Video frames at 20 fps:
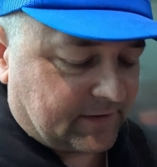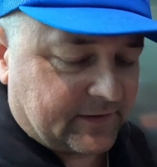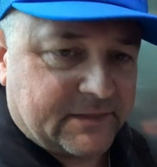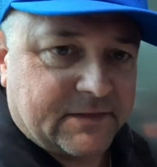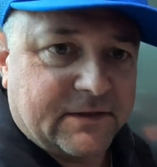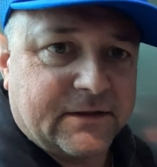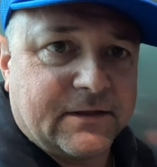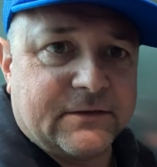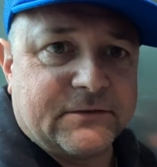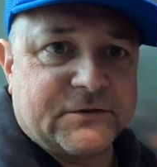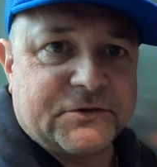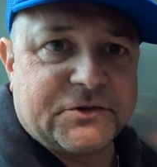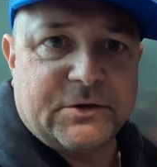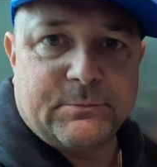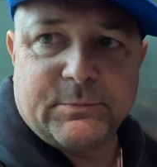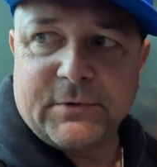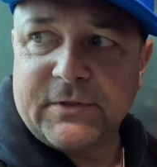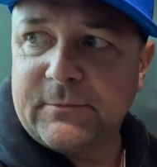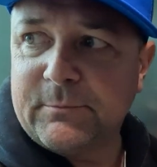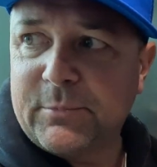I think it's
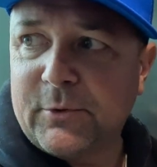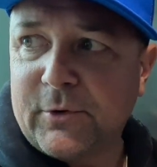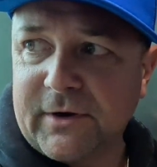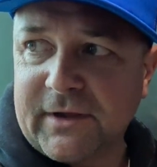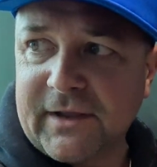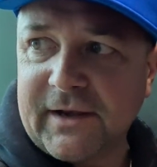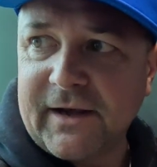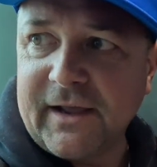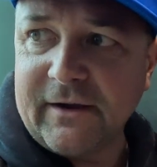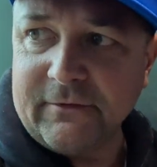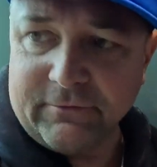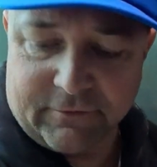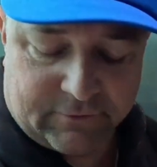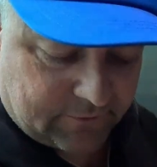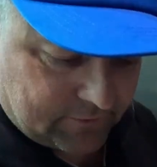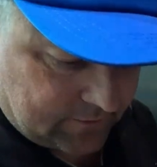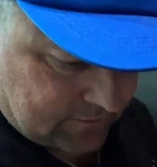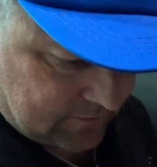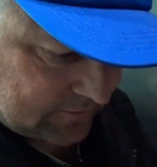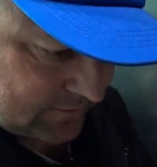cheaper than Port Canaveral.
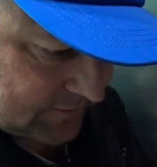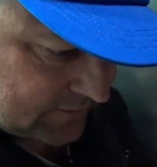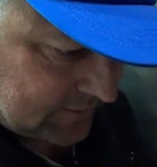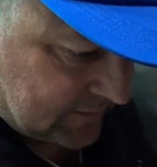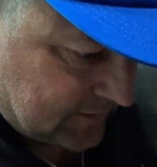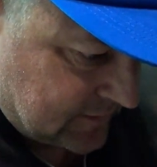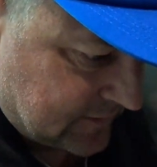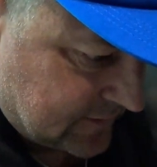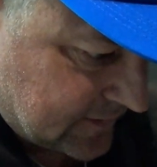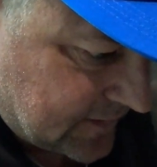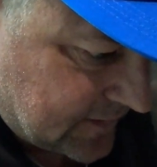I